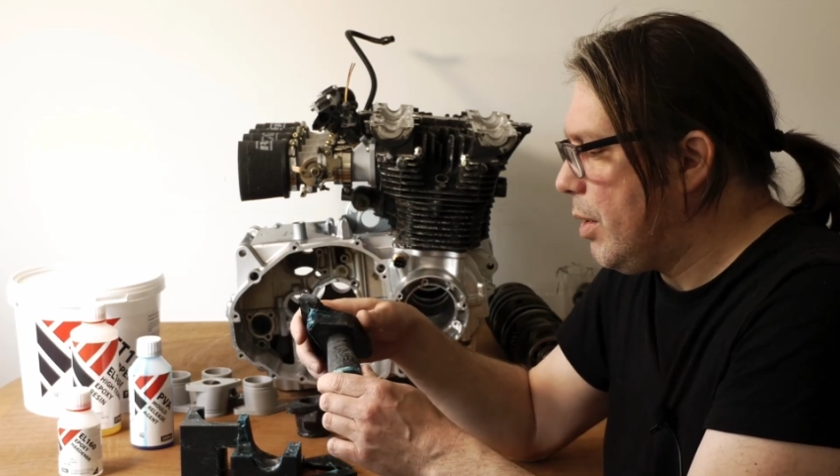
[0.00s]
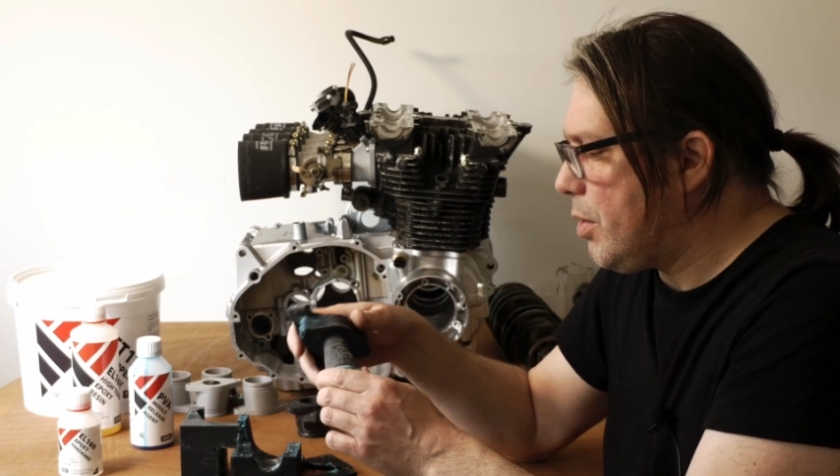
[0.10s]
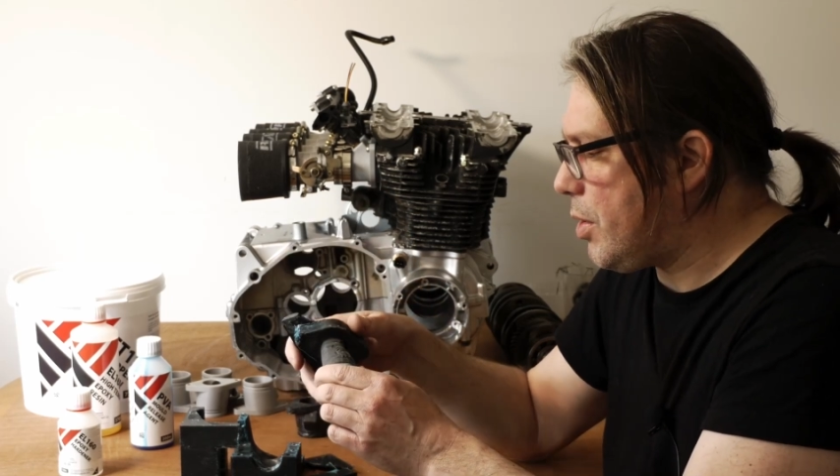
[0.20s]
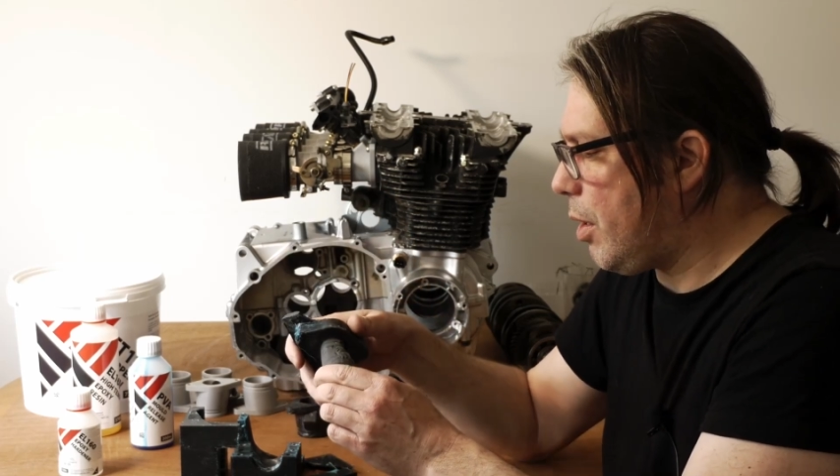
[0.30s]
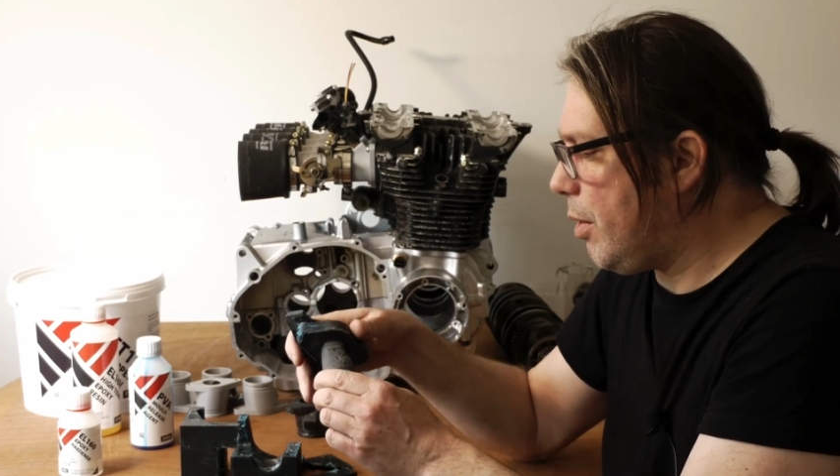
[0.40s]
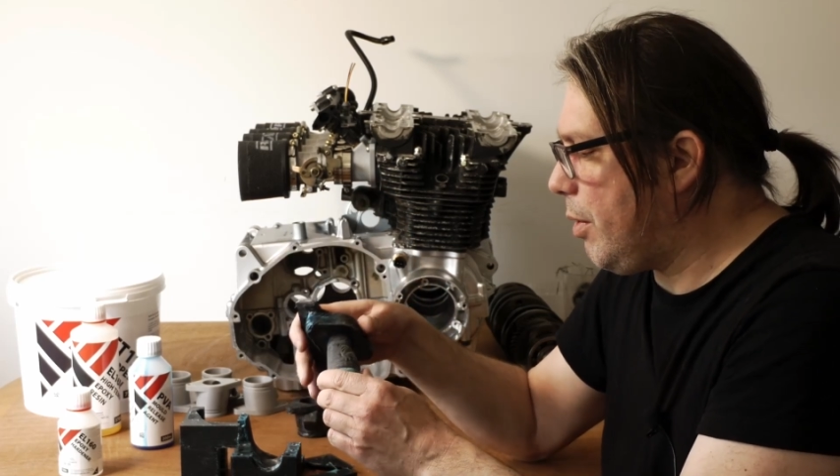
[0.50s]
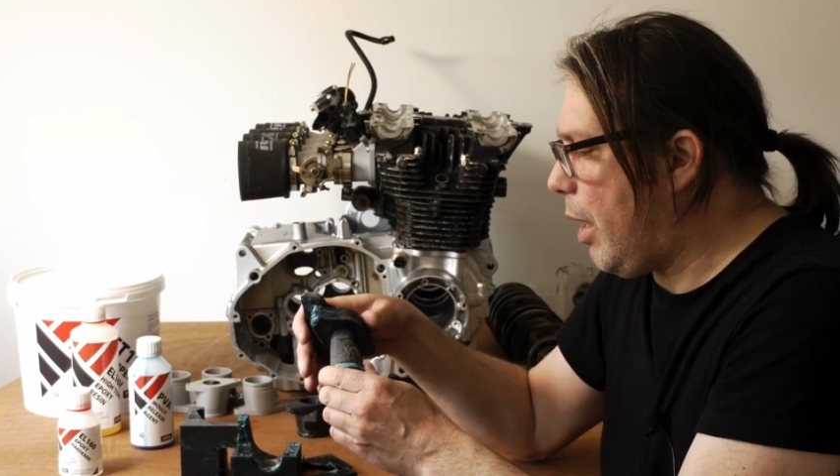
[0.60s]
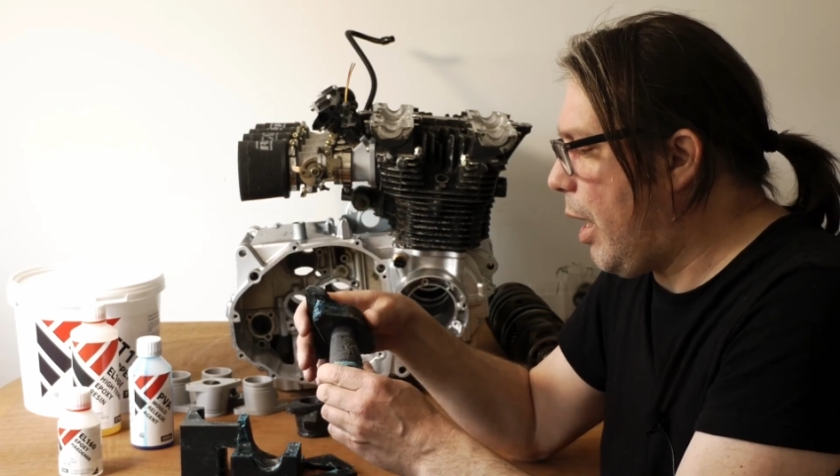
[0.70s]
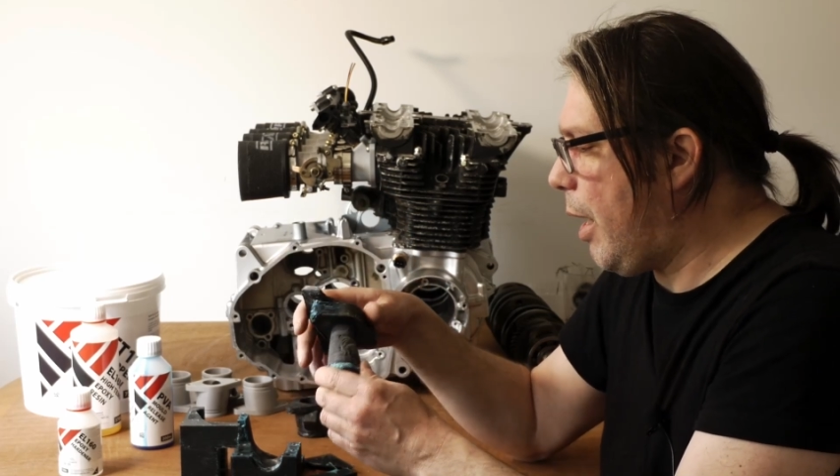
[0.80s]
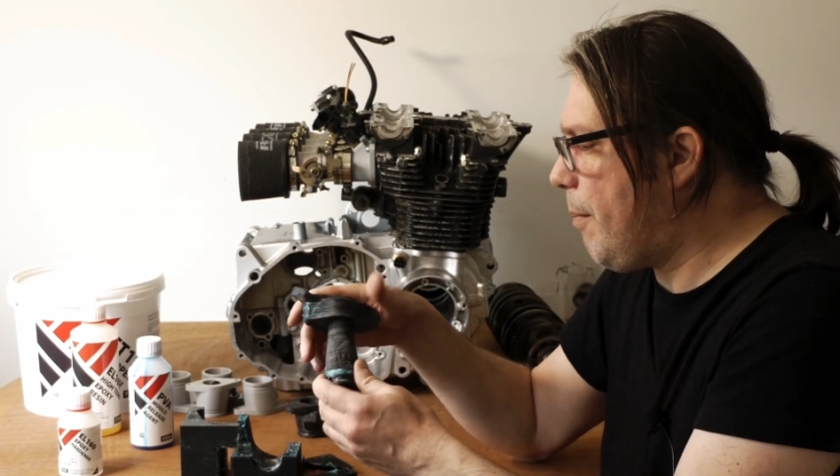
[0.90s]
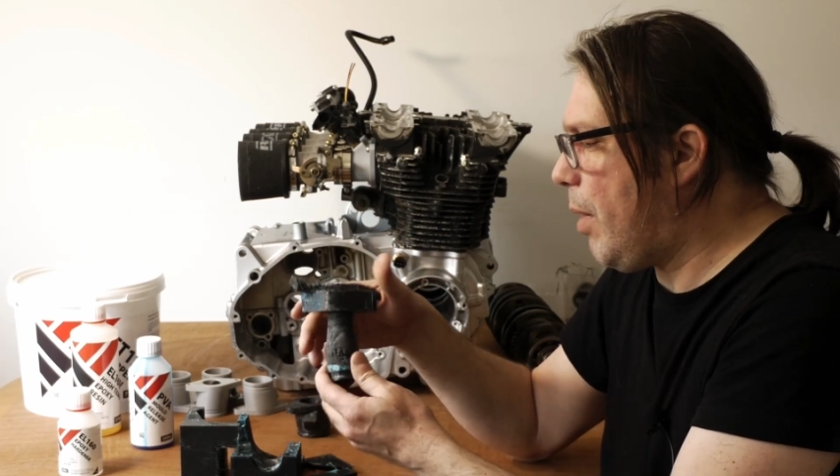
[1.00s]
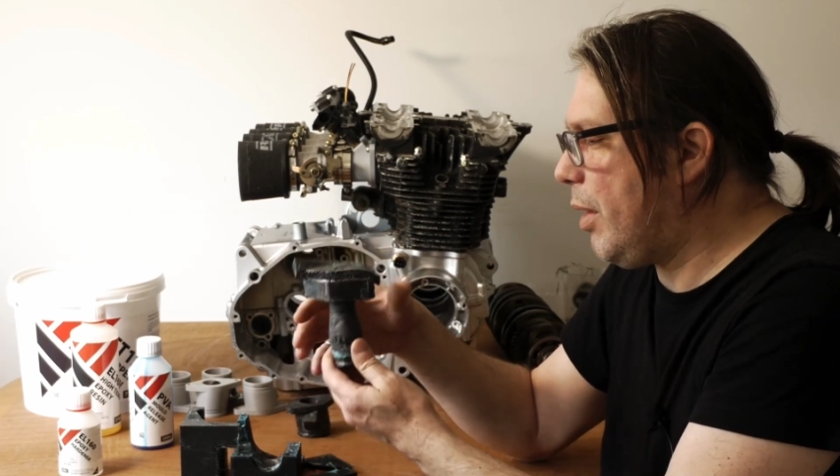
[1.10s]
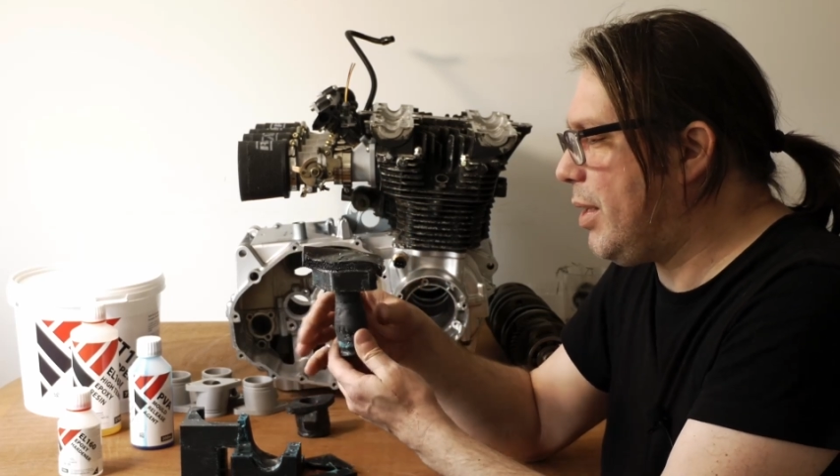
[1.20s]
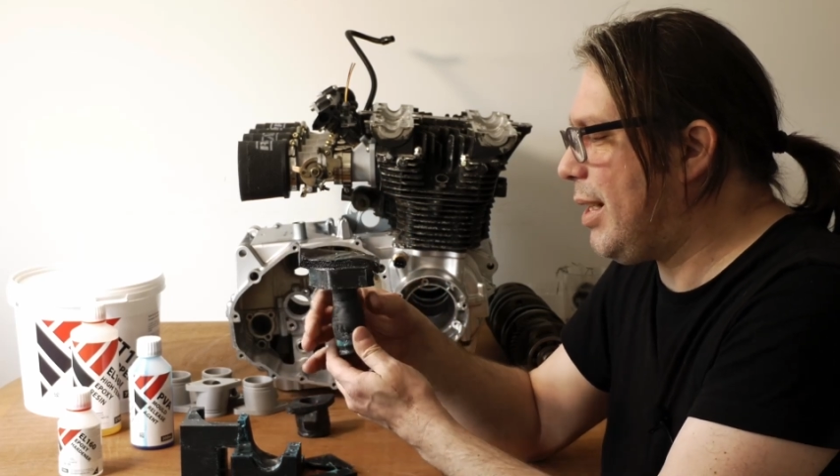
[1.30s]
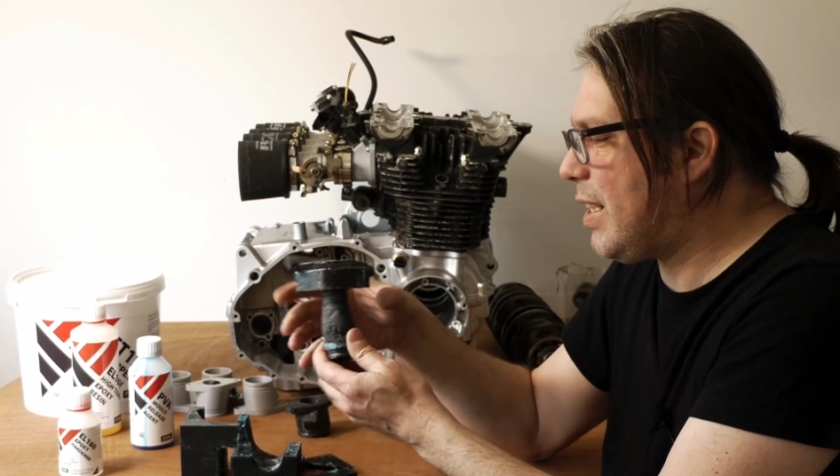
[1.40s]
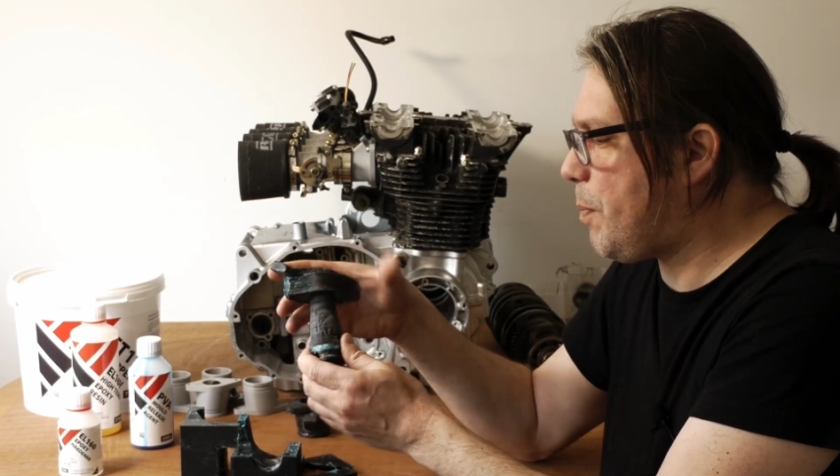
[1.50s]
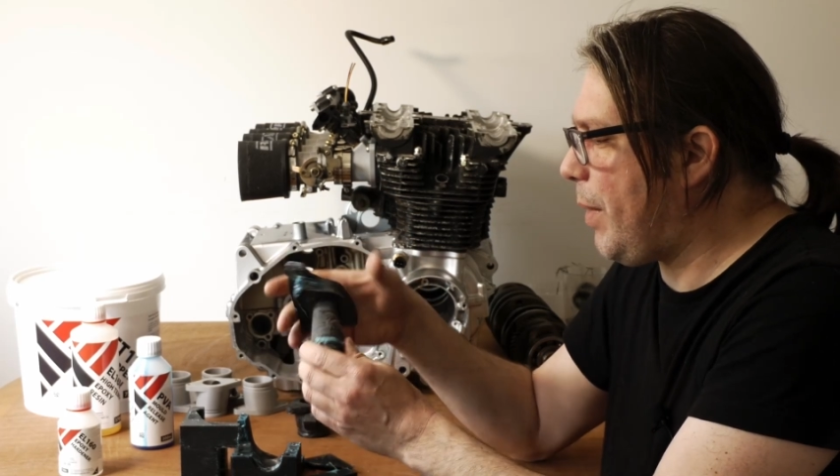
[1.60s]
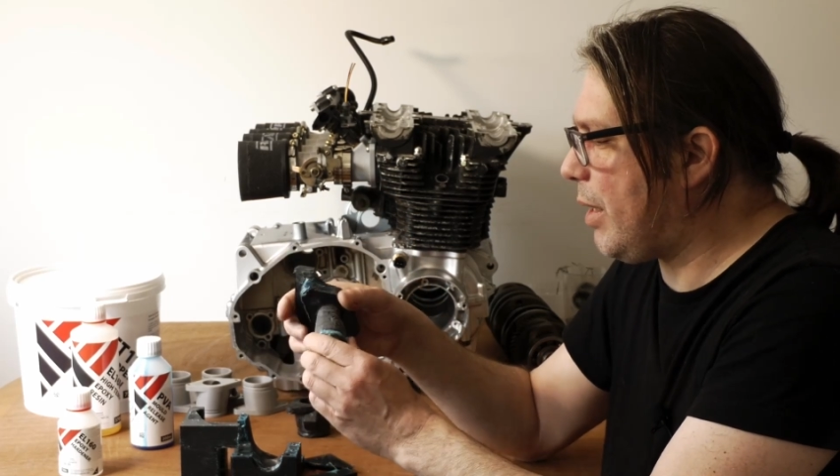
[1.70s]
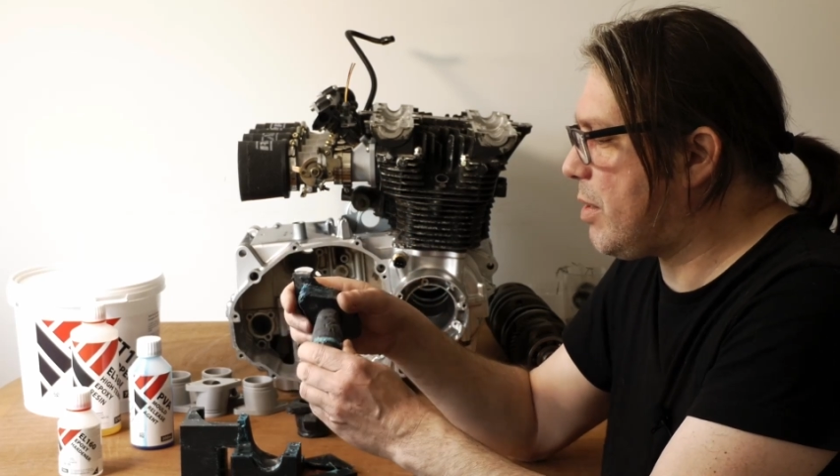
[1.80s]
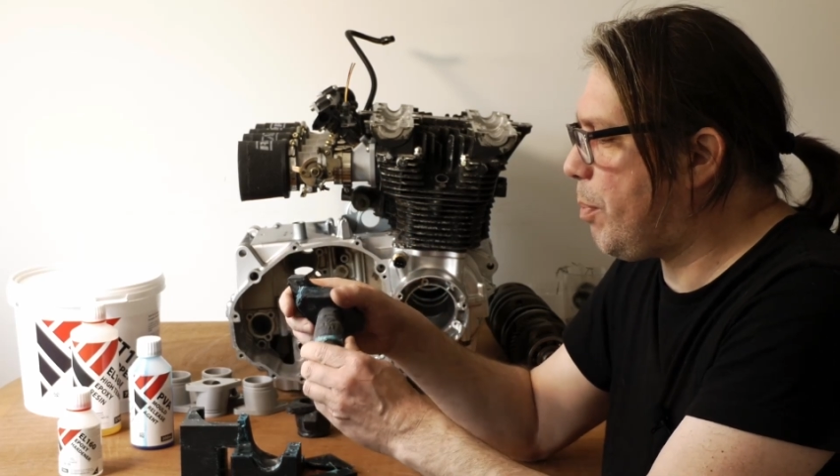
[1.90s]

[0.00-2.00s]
So I did expect